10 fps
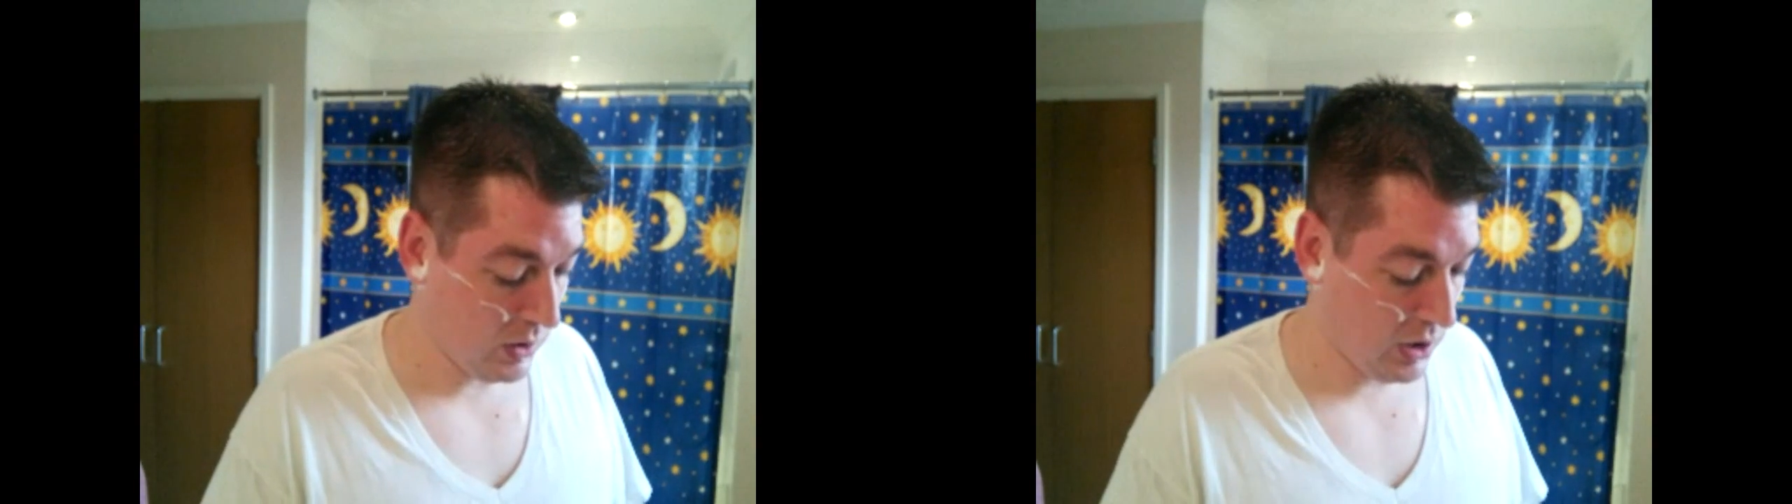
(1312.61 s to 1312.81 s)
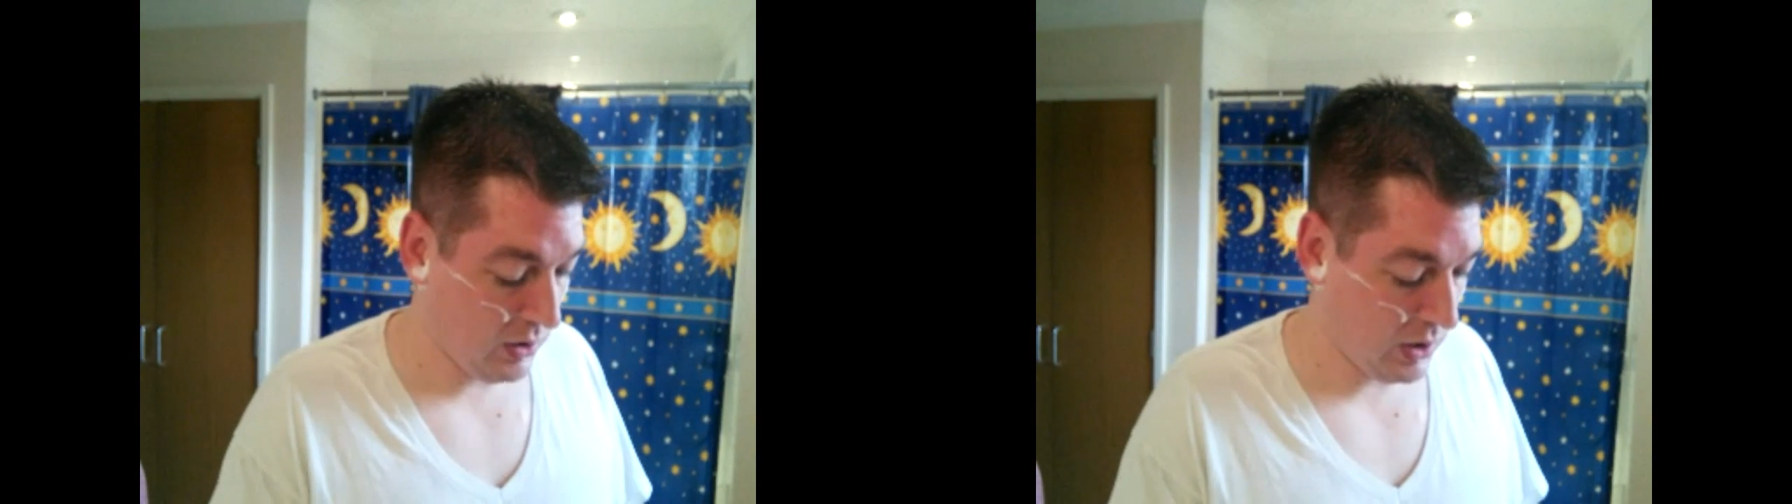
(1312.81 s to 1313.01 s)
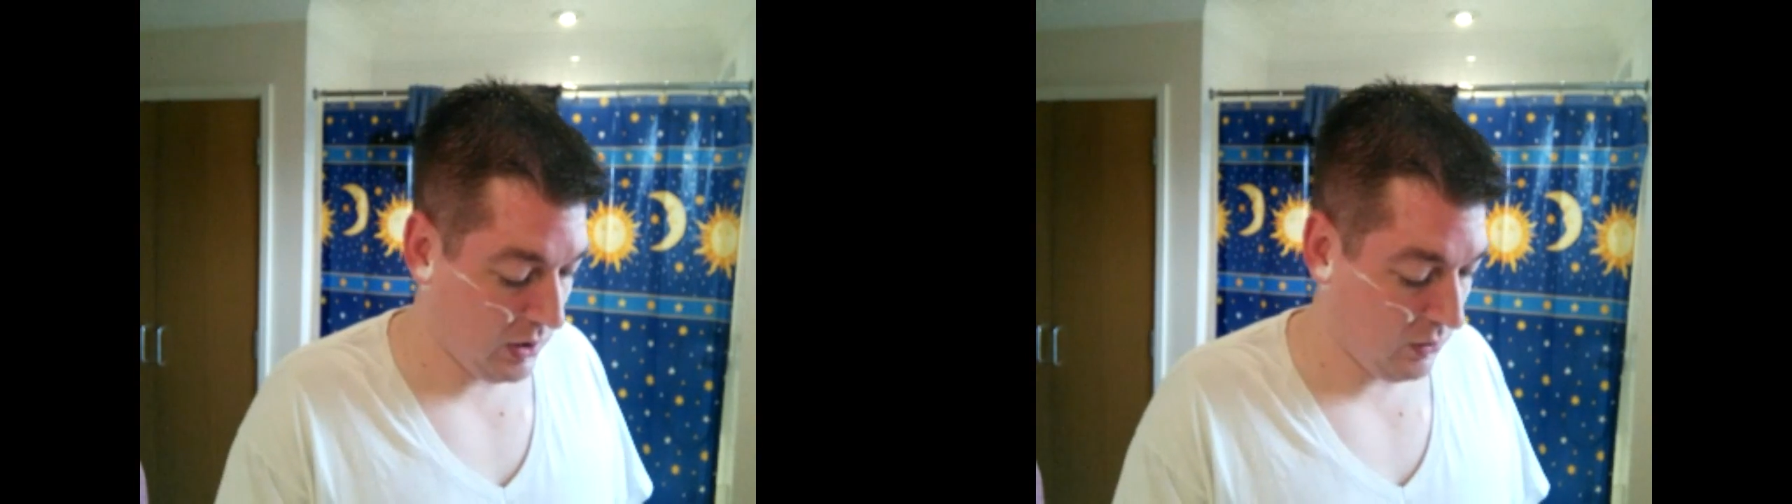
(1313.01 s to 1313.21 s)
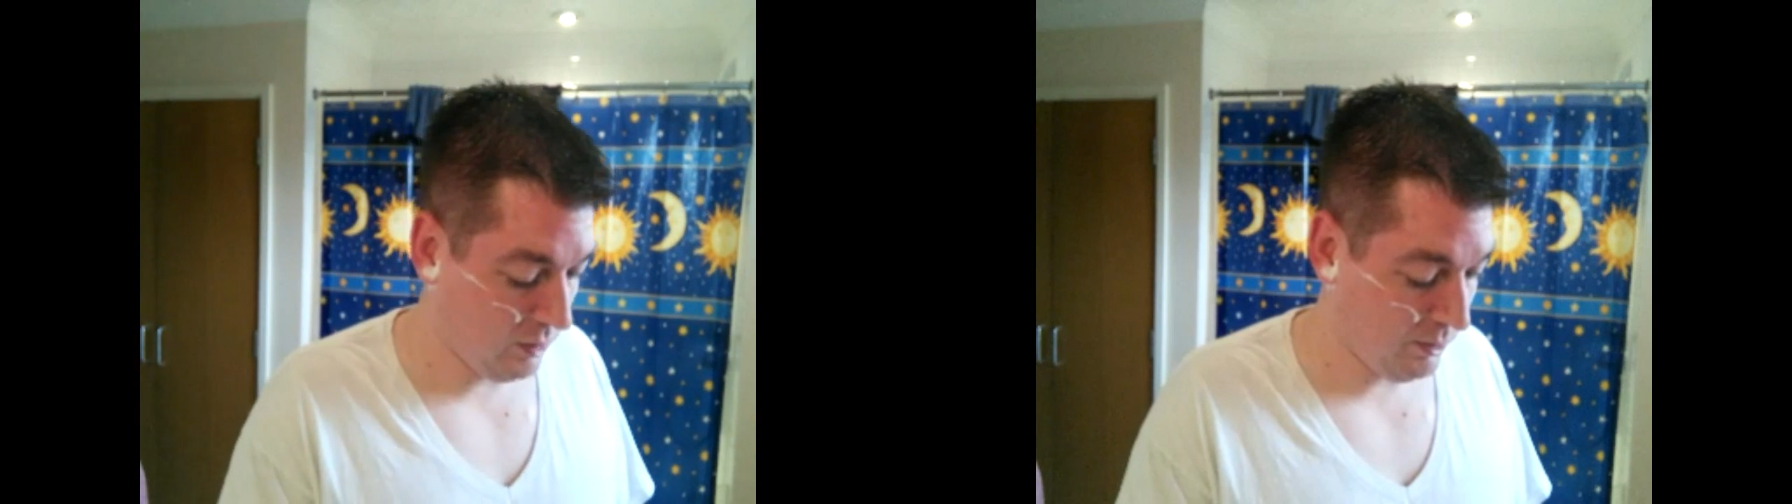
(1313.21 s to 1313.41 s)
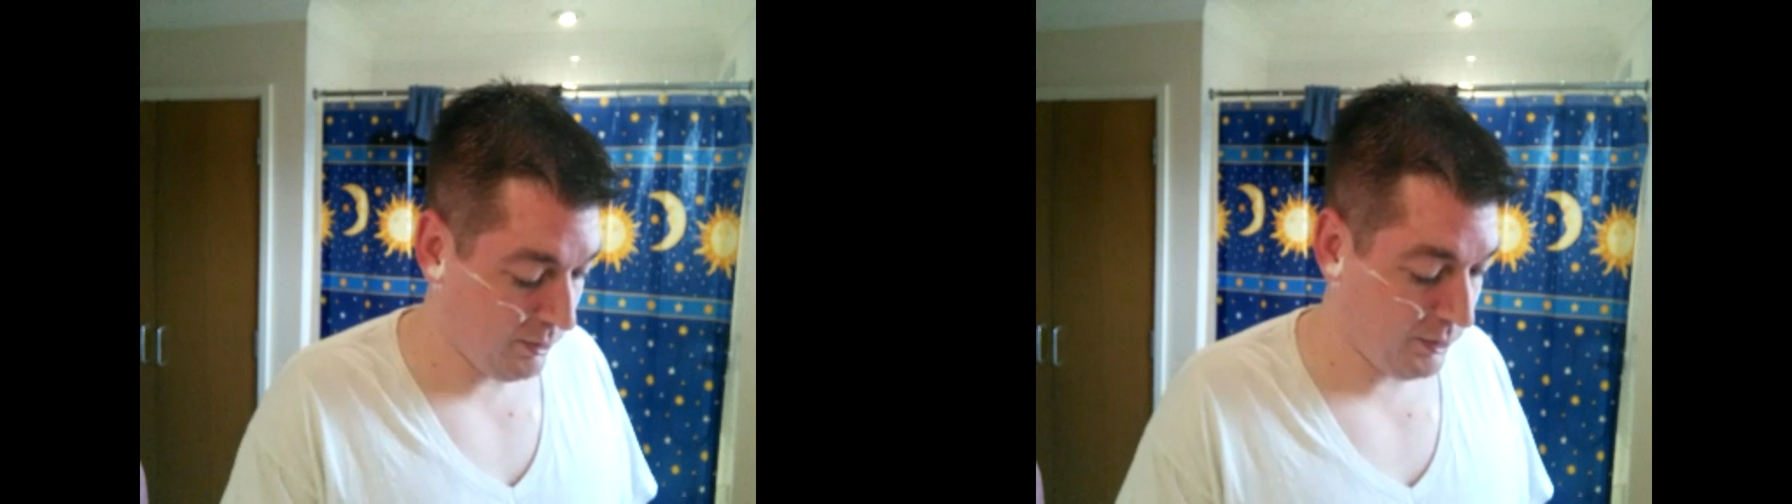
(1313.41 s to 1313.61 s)
And
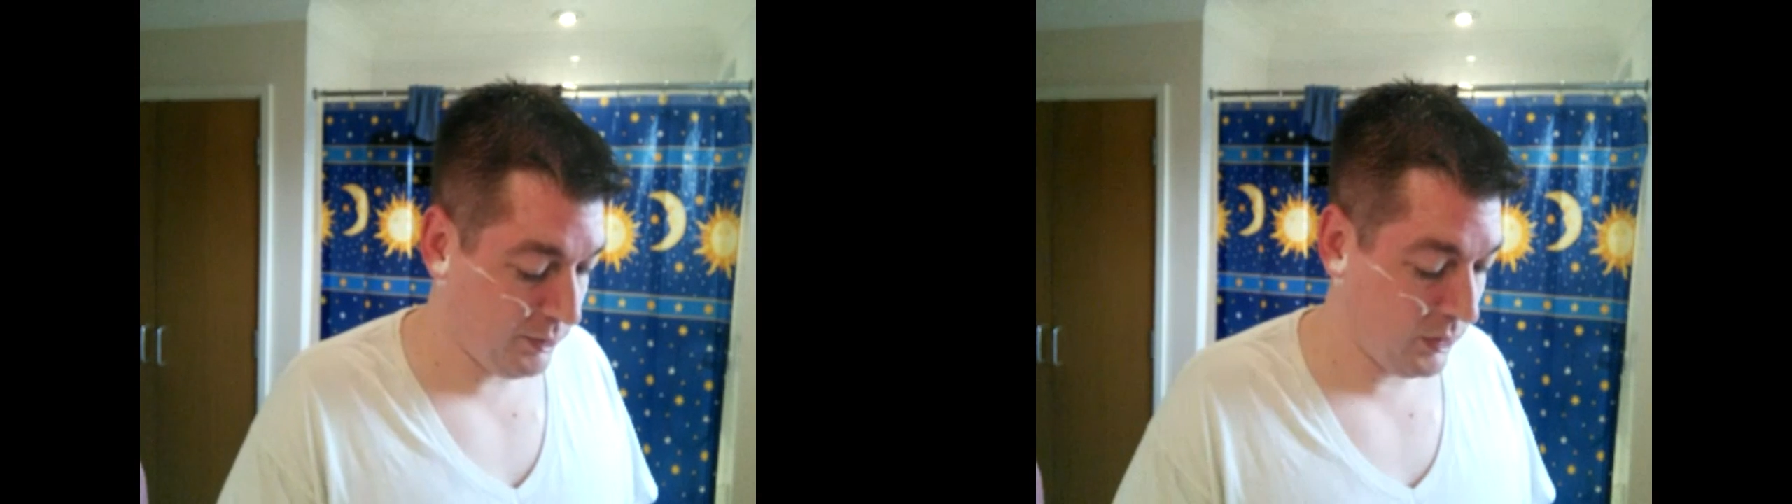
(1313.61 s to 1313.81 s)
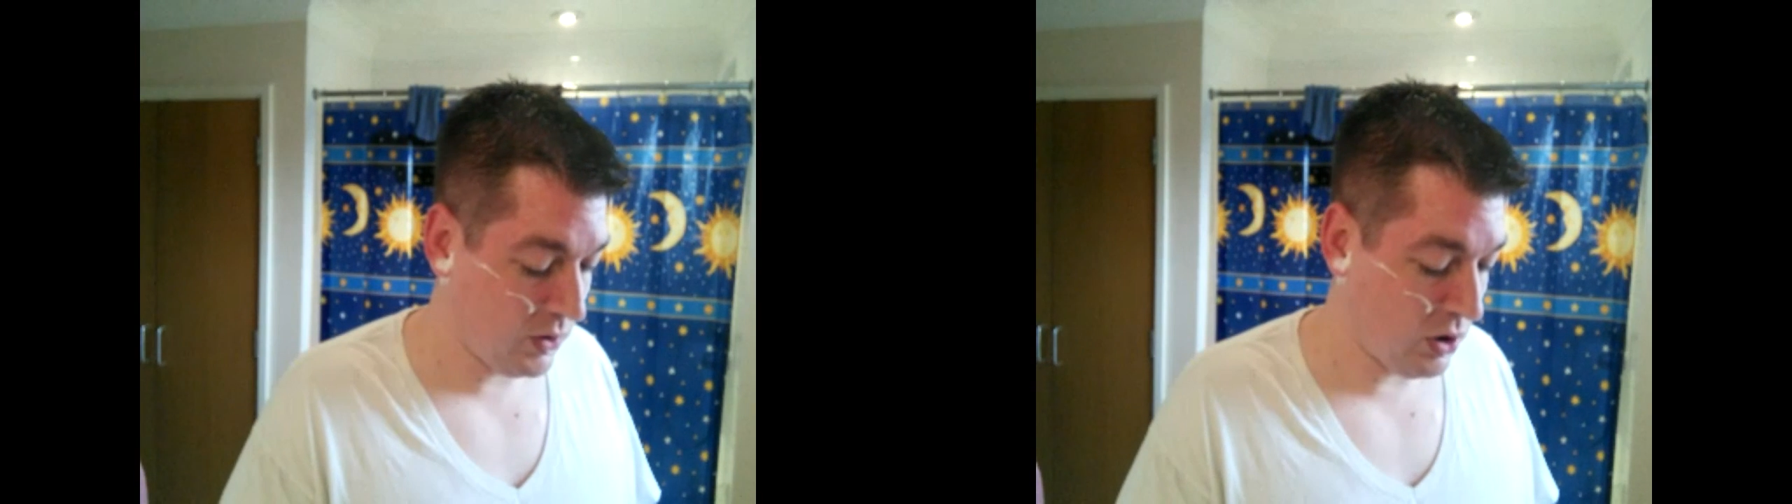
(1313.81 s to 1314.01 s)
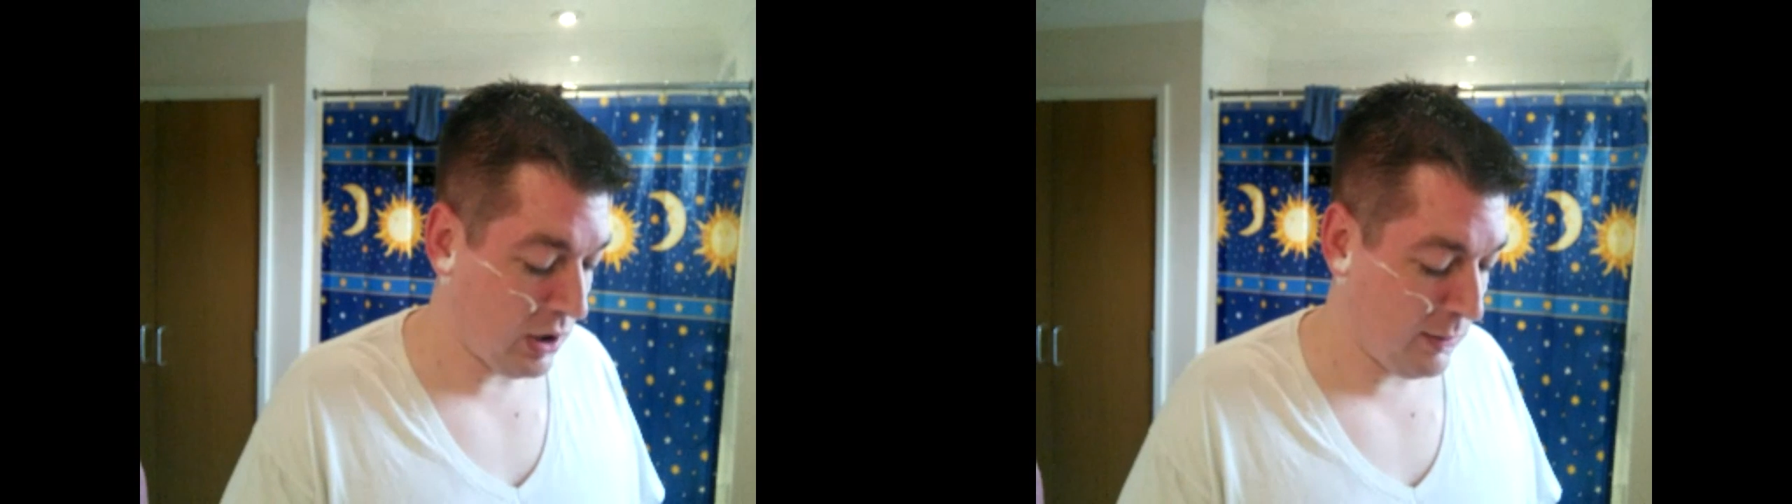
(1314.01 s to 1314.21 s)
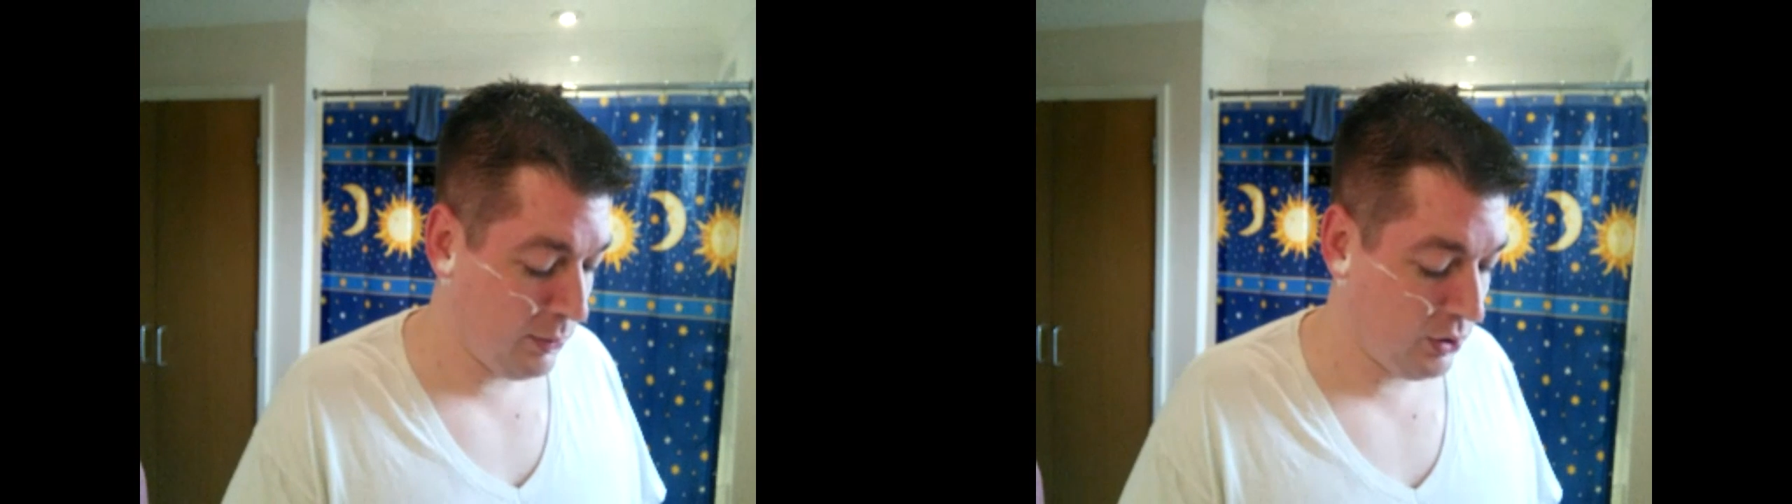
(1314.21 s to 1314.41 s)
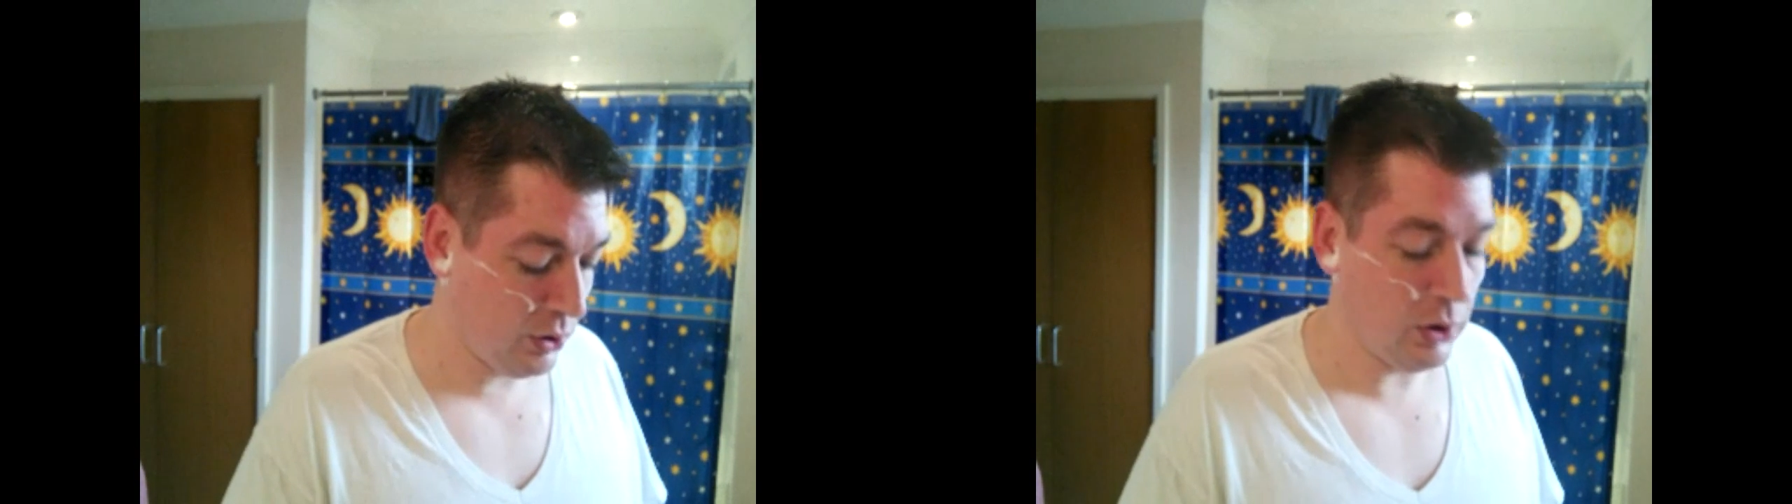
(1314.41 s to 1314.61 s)

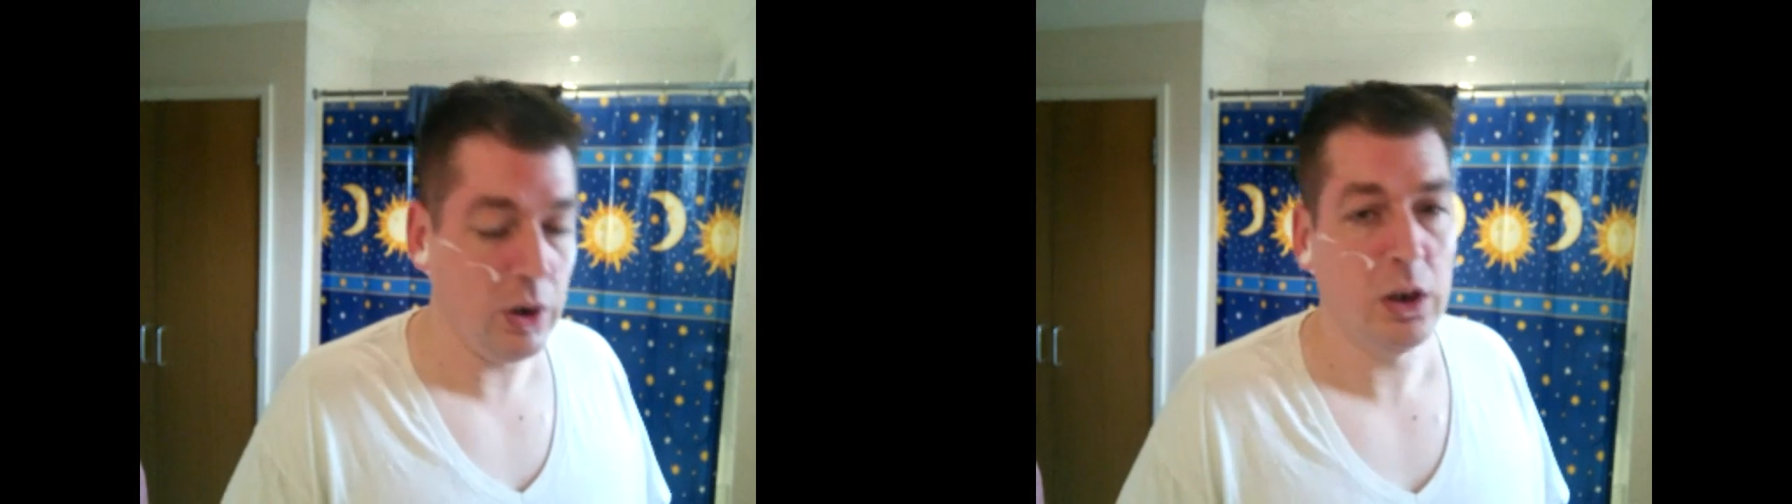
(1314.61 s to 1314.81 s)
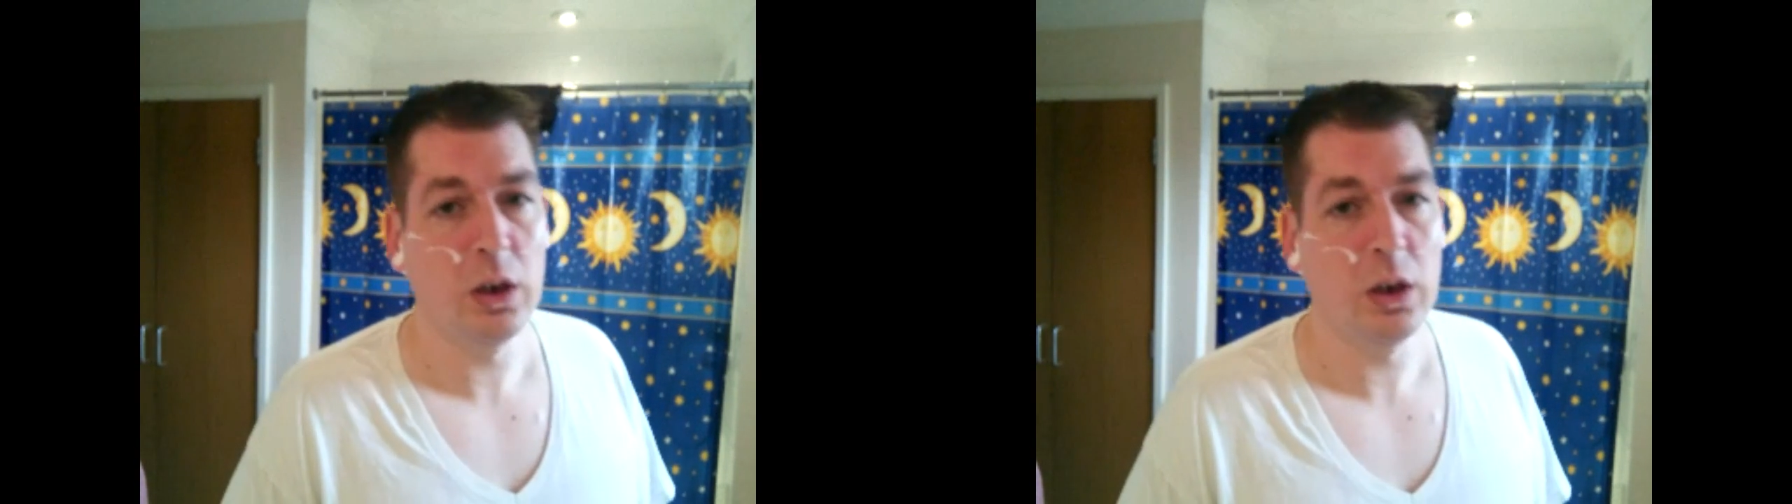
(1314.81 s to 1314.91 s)
Tubbs,